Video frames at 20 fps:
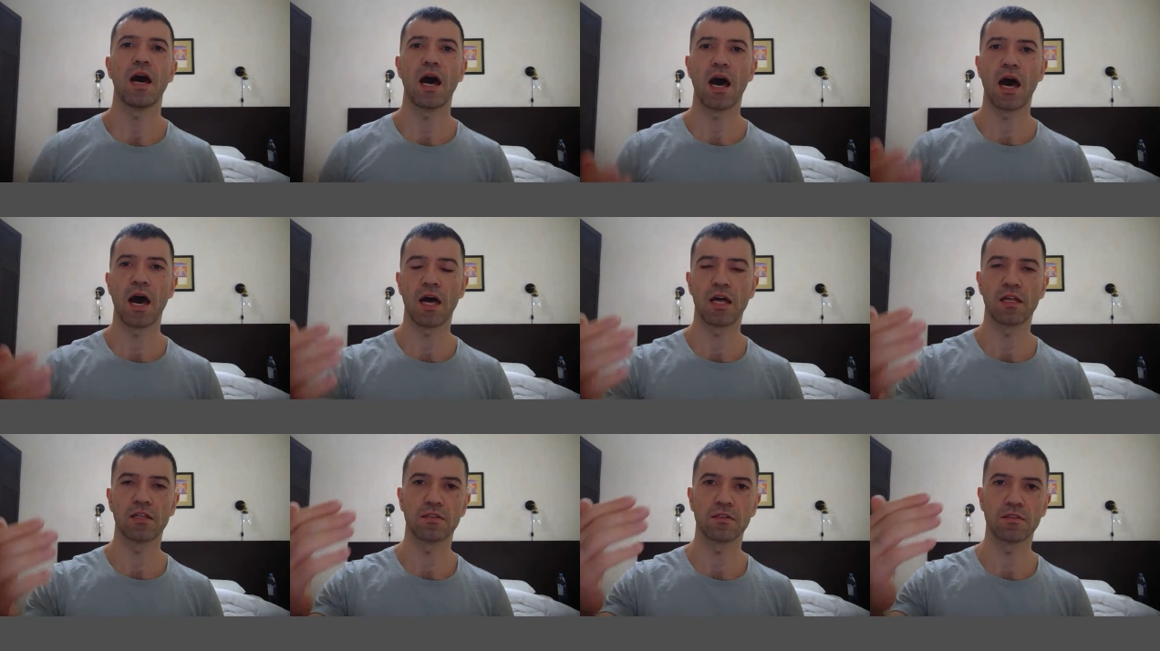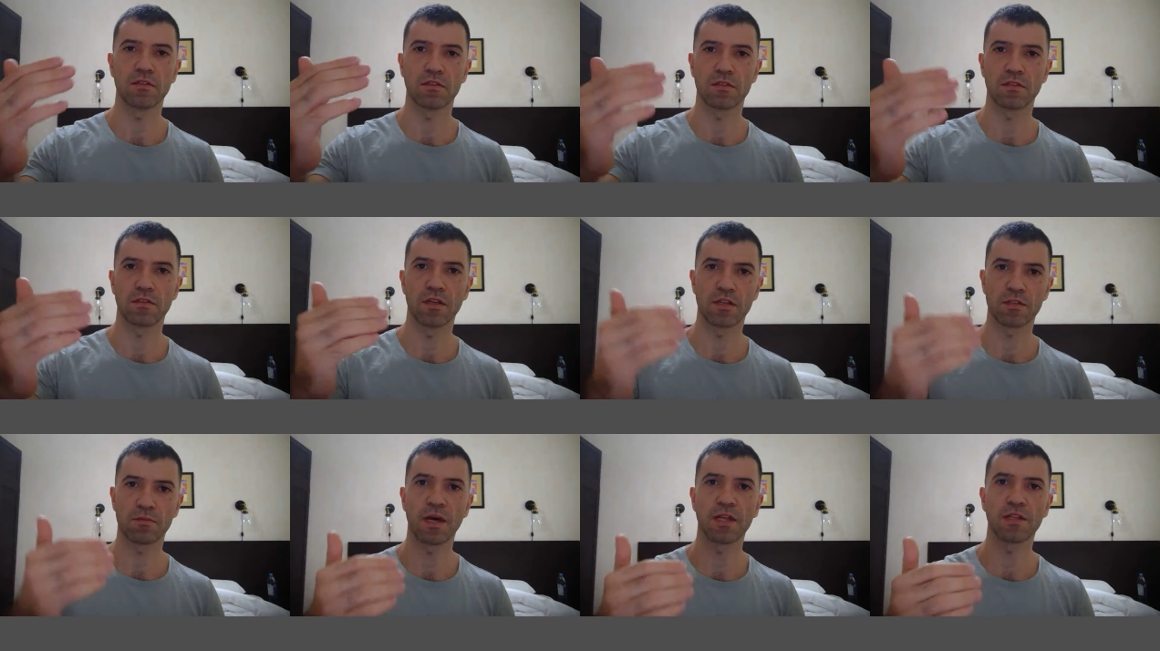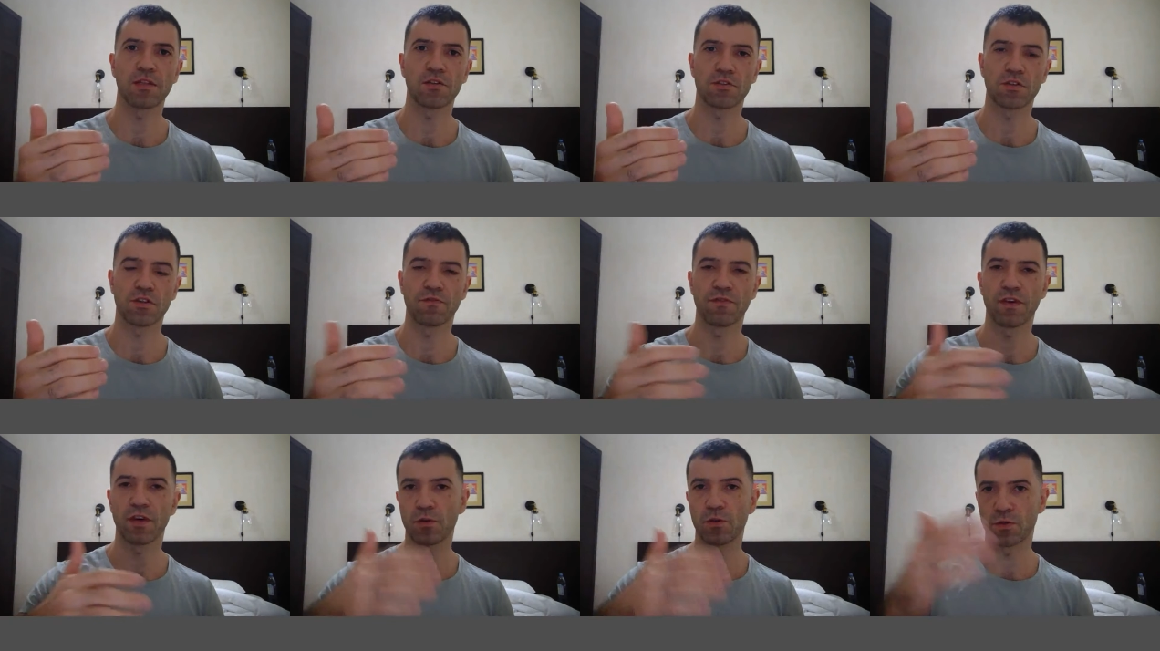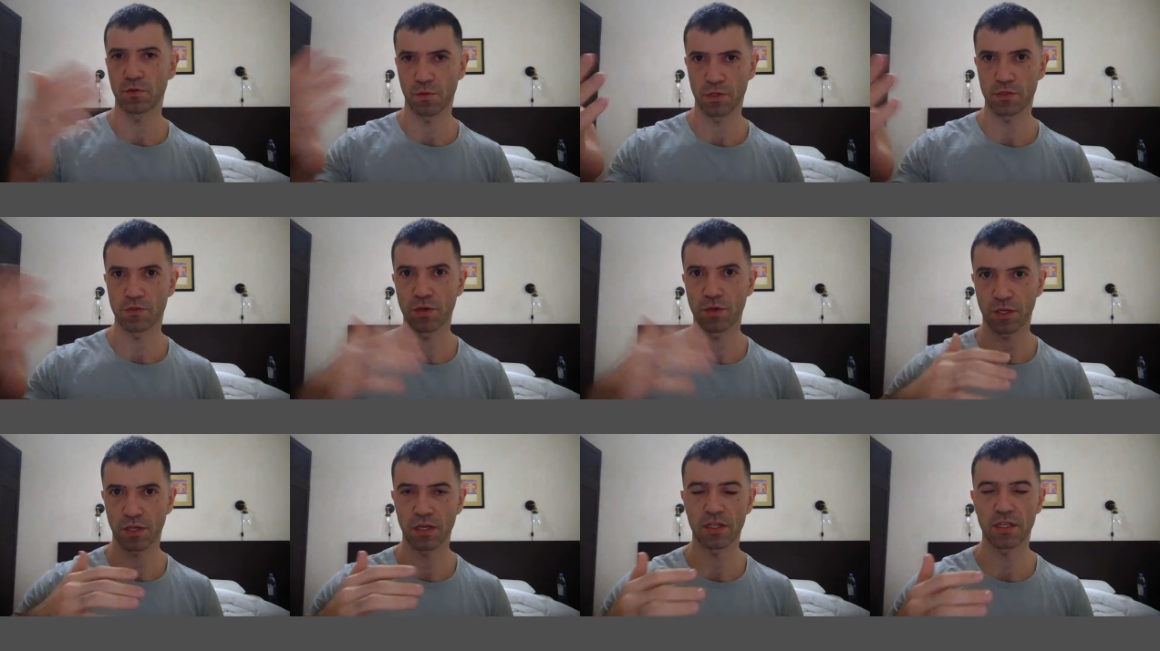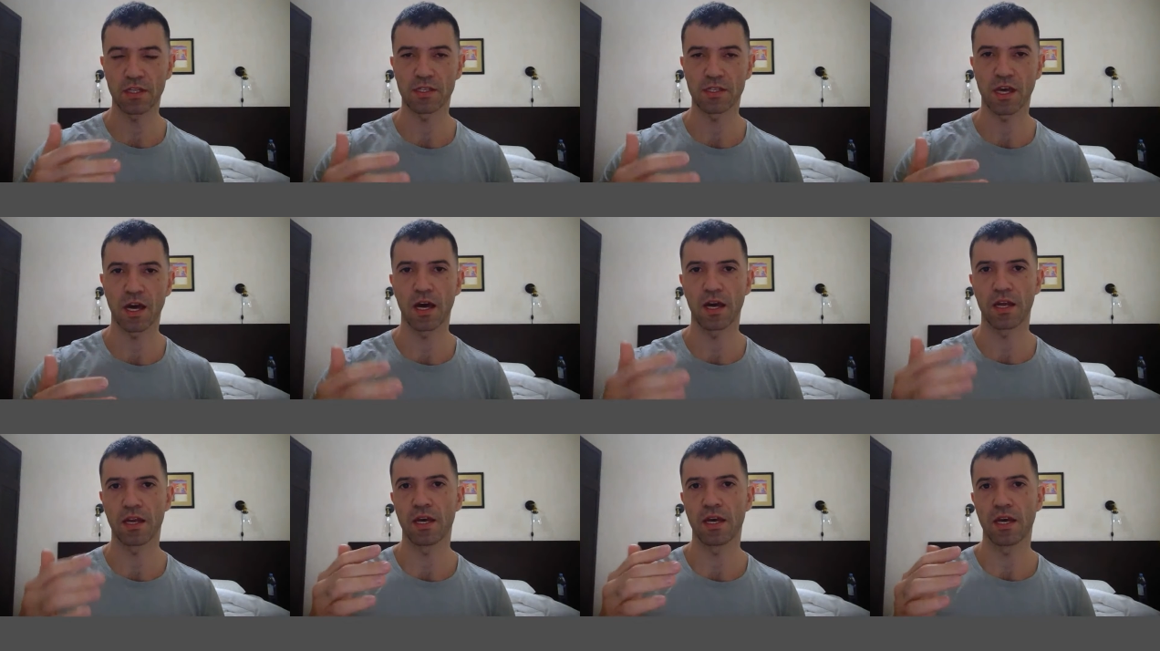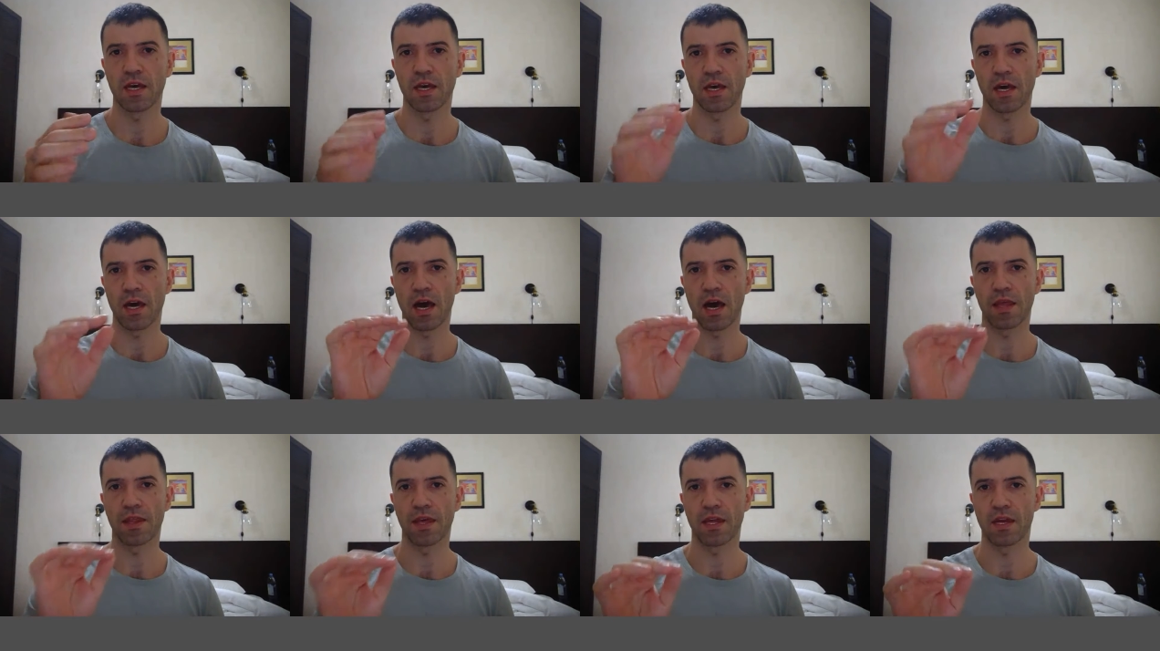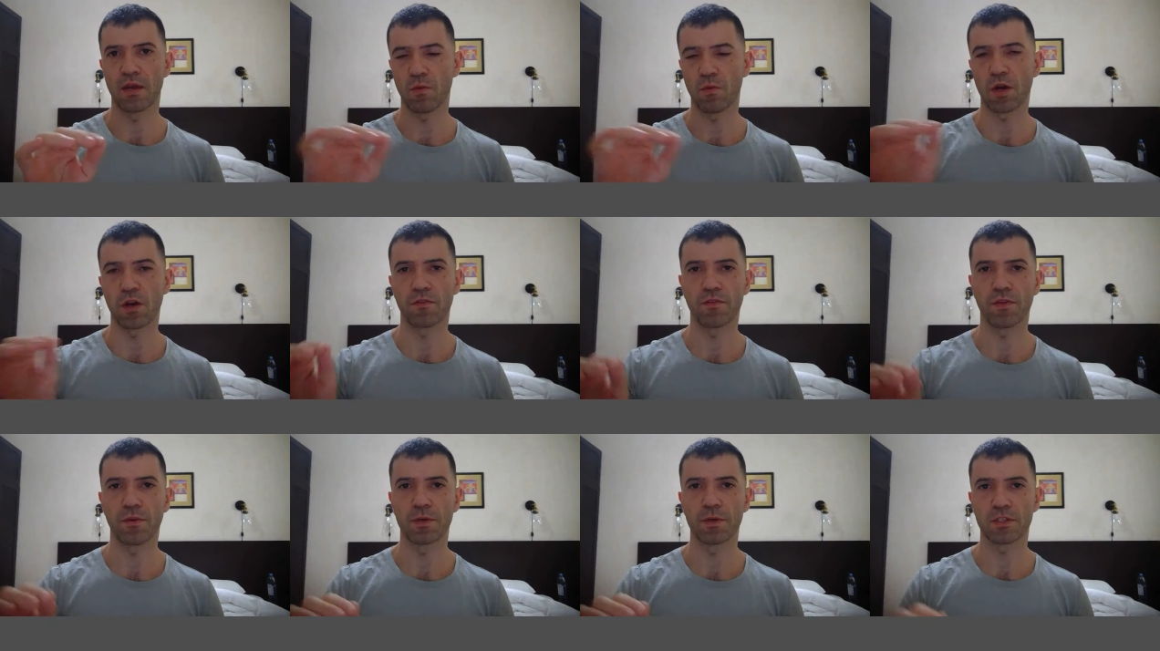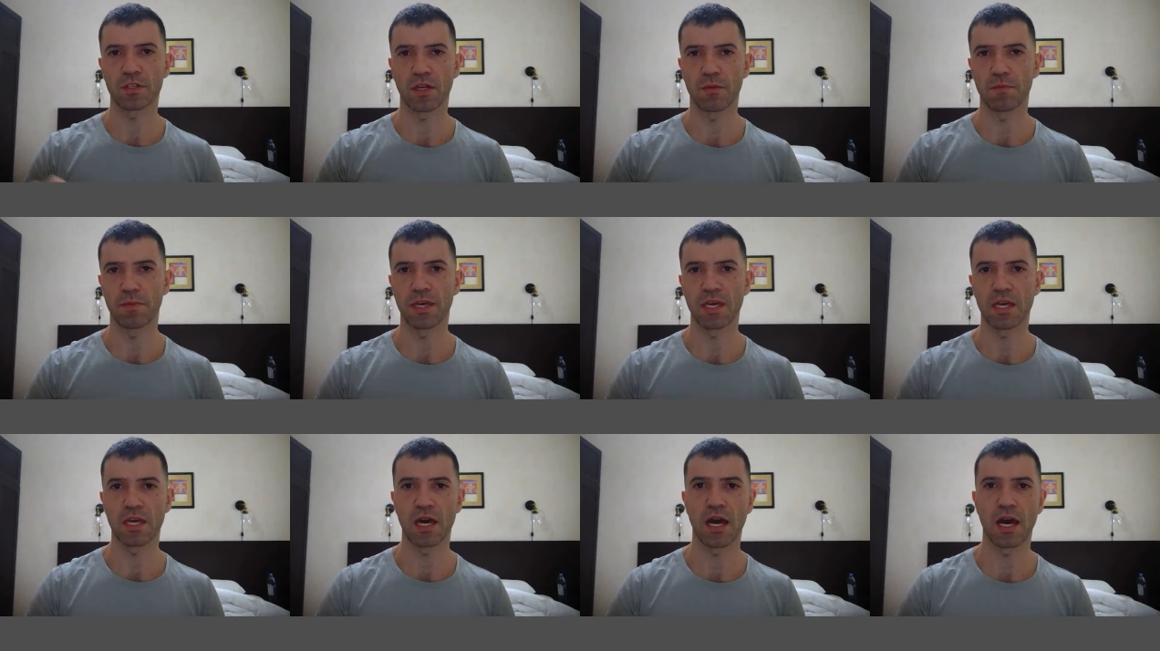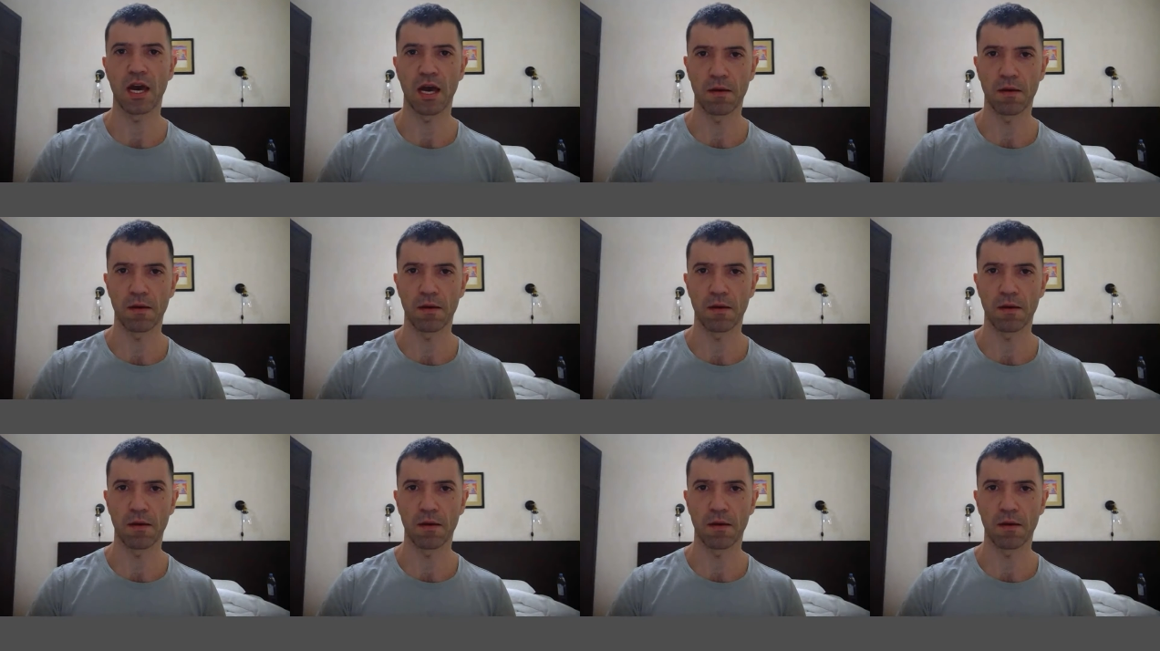And there's mandatory fields which we're going to design, and then one of them is going to be